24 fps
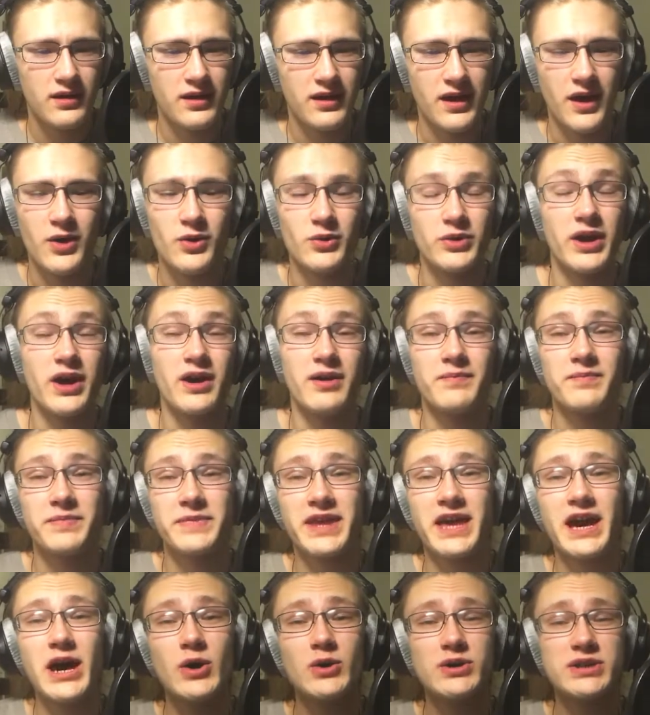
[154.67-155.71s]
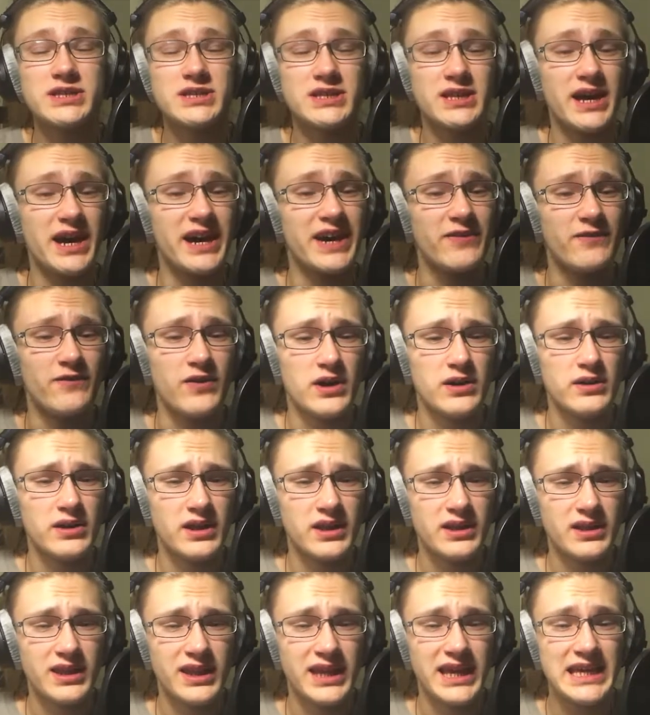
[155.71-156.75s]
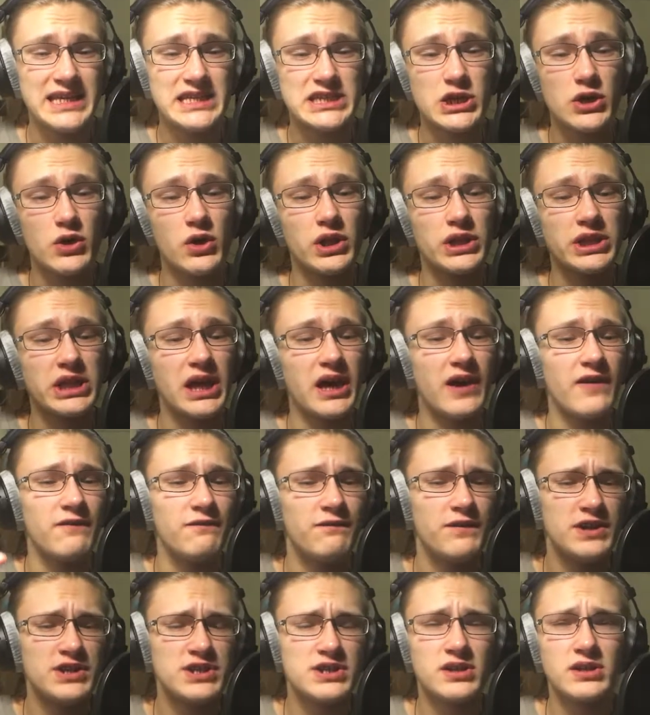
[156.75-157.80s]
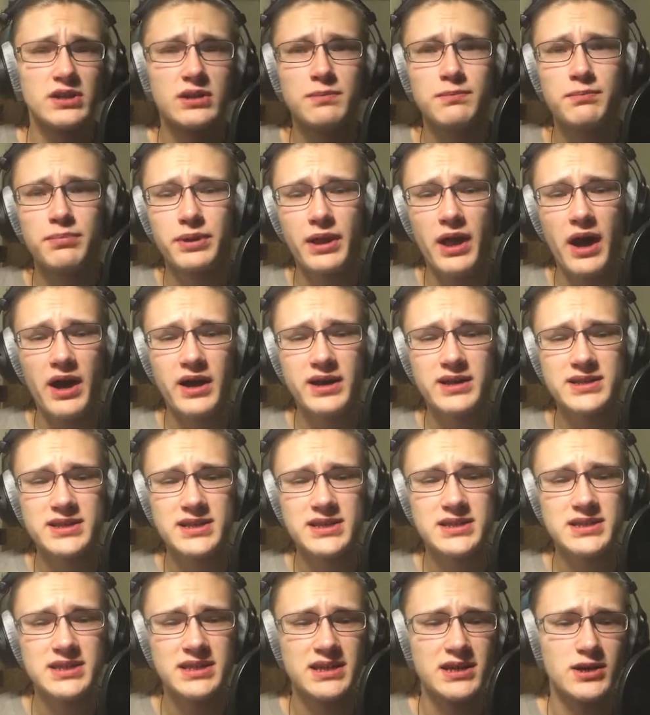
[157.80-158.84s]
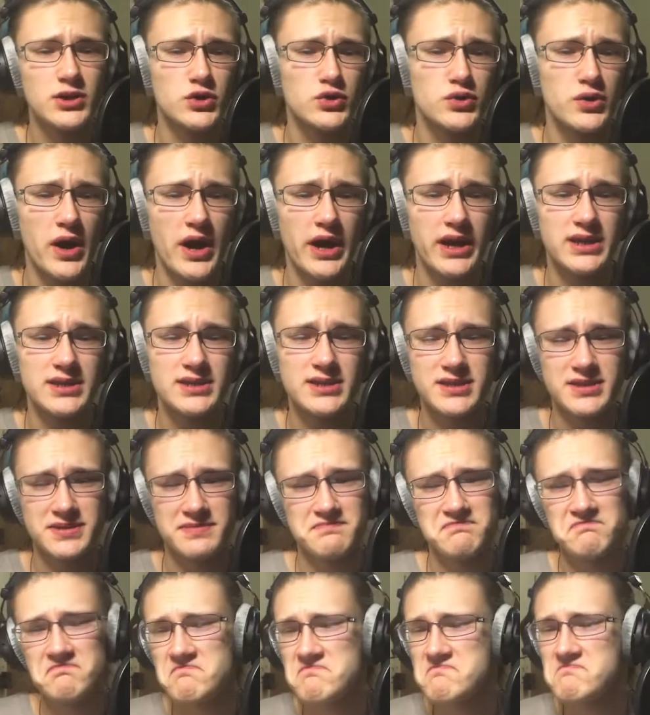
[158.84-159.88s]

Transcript: Oh yeah, guys, I found it. It's called Official Plugs Rise.